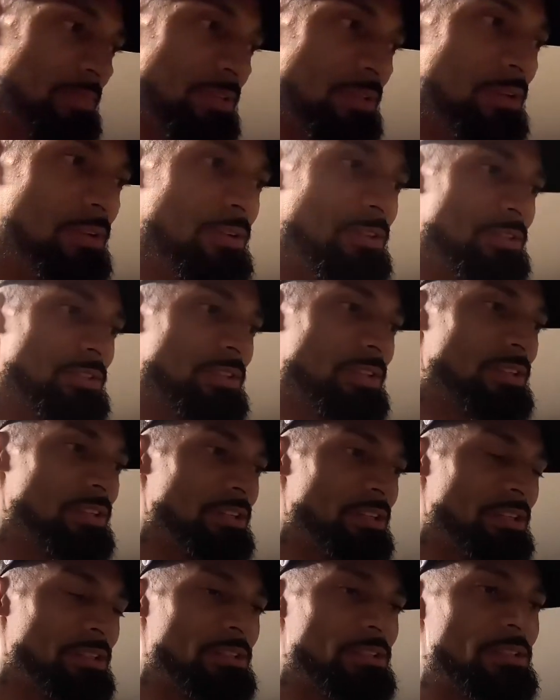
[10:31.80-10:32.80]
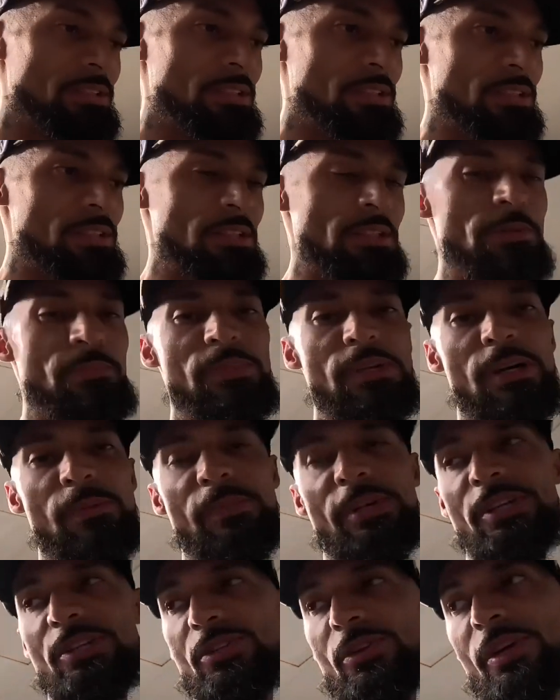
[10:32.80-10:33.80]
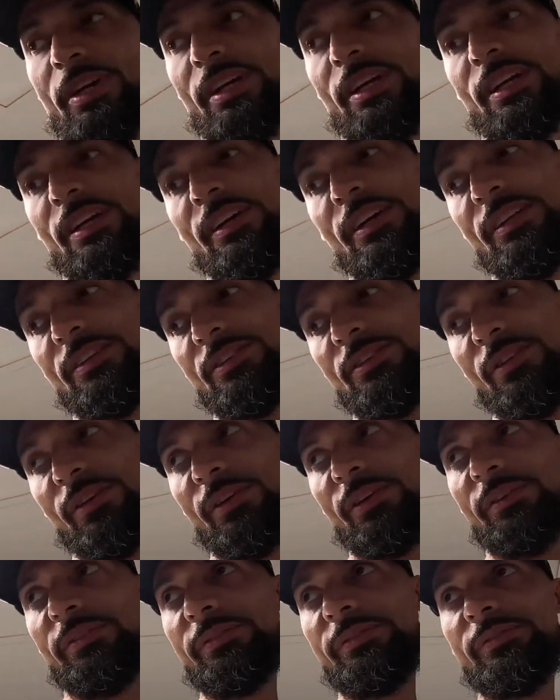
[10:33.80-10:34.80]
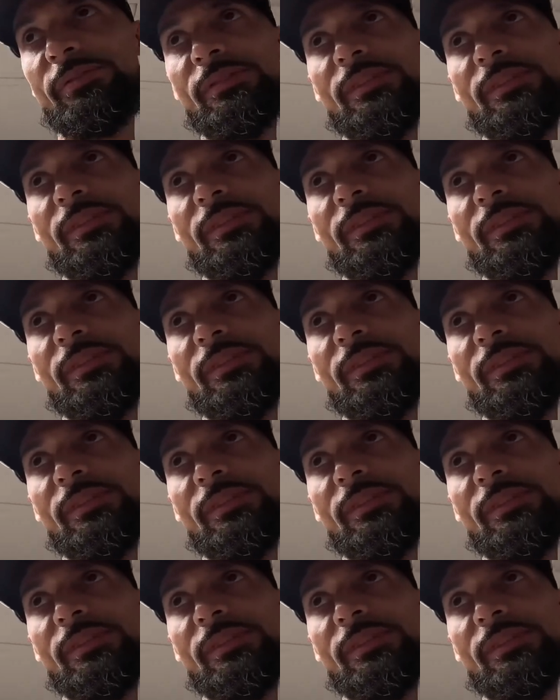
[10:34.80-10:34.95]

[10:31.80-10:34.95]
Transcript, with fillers: onto this. Let me, I'm gonna try and get a head start.